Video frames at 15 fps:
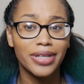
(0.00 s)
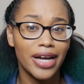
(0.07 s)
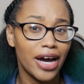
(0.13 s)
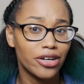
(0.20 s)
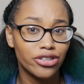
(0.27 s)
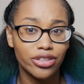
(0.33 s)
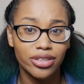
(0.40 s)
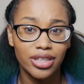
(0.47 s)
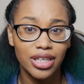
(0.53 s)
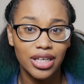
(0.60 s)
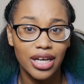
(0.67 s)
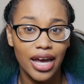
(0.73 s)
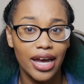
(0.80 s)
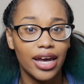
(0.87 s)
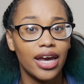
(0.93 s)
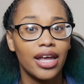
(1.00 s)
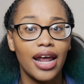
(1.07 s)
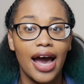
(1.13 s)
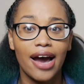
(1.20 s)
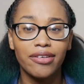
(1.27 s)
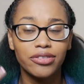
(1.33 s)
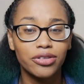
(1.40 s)
naturally, and
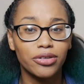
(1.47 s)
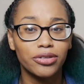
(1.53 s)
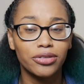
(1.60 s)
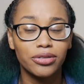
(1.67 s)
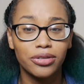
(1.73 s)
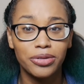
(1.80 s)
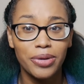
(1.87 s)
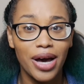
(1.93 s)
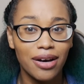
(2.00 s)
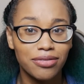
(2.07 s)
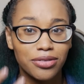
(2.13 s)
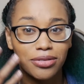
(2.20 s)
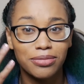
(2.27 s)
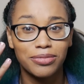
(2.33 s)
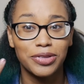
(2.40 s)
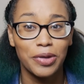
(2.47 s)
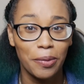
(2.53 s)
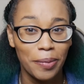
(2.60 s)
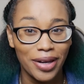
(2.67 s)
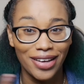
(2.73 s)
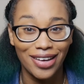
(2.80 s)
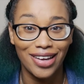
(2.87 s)
after you have so
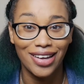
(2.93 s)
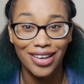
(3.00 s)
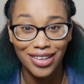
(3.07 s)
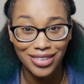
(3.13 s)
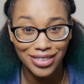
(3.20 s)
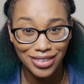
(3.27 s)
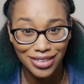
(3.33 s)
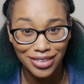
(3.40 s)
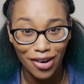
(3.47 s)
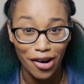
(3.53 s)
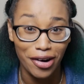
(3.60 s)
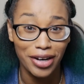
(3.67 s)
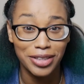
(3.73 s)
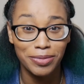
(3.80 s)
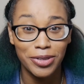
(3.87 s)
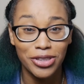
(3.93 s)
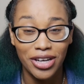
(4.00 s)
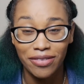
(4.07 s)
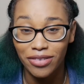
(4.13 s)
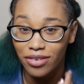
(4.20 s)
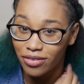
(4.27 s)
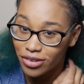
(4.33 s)
many kids, or especially
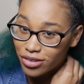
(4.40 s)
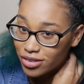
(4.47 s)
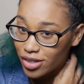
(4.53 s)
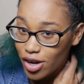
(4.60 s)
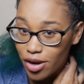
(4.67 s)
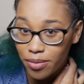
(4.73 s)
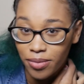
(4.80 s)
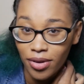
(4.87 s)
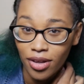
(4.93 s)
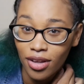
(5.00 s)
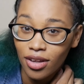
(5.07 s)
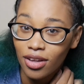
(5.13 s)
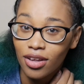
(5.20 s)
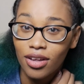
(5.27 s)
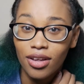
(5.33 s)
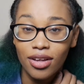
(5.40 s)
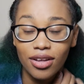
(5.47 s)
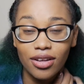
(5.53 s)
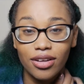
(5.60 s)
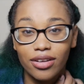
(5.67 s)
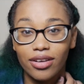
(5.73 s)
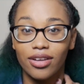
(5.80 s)
after the first time,
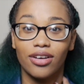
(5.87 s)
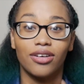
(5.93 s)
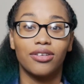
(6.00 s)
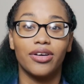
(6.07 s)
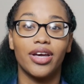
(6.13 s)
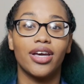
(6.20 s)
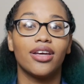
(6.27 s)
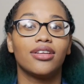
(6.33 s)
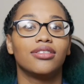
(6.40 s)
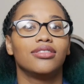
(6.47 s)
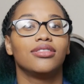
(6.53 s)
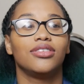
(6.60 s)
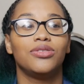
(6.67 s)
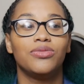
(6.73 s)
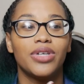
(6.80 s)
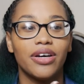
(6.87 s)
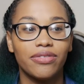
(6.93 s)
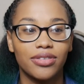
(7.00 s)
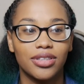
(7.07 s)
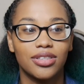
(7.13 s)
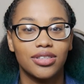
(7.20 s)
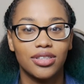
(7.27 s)
you know, you
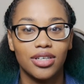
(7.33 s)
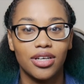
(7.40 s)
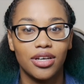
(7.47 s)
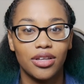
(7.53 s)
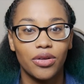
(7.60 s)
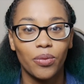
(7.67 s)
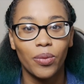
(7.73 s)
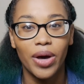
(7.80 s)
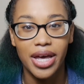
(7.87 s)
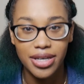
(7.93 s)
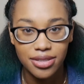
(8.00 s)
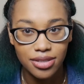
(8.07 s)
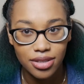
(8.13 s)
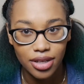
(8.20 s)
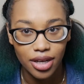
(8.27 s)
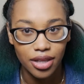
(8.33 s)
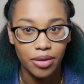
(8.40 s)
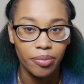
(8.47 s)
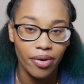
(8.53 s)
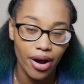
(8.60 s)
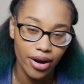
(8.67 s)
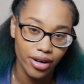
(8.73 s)
definitely see the waste in the
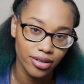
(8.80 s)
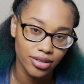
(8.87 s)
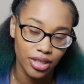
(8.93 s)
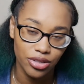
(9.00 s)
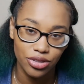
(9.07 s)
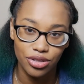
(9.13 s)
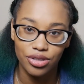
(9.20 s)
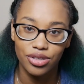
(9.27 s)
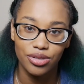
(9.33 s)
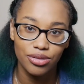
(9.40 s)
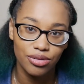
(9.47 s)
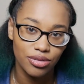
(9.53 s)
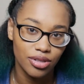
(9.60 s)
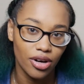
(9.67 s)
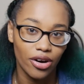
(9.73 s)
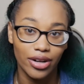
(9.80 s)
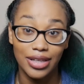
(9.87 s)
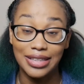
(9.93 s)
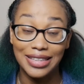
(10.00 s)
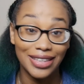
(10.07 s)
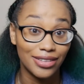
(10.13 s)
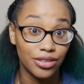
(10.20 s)
products that you used or
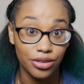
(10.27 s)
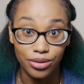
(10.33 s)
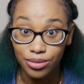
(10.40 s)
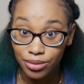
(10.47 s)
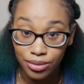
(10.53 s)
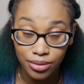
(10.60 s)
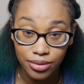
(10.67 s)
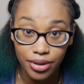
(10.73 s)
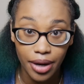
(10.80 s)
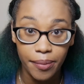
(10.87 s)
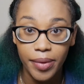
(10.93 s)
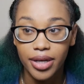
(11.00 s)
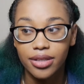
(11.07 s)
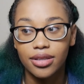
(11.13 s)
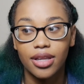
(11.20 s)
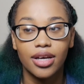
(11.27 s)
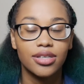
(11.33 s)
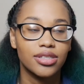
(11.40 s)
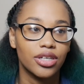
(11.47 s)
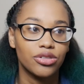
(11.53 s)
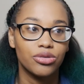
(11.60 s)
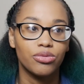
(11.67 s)
didn't use. I mean, things
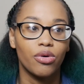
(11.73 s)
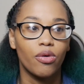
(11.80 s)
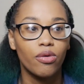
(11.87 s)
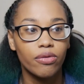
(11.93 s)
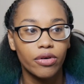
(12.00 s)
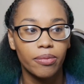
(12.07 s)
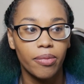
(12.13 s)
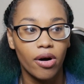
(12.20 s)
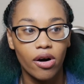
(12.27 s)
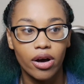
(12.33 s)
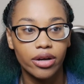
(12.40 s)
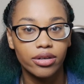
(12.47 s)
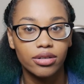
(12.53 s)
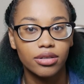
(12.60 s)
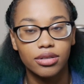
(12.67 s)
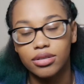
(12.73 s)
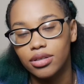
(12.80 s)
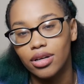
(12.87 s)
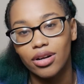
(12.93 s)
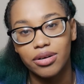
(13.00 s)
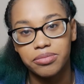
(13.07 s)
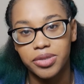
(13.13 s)
that you overbought, you
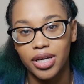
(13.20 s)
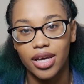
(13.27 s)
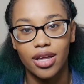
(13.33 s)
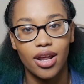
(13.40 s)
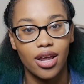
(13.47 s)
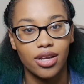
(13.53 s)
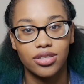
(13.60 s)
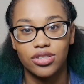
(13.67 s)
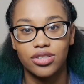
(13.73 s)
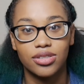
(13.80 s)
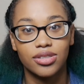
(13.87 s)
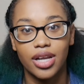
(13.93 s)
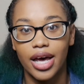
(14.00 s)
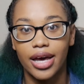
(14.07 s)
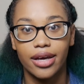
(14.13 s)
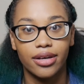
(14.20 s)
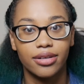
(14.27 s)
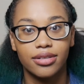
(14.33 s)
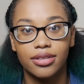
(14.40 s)
know what I'm saying? And it's just like,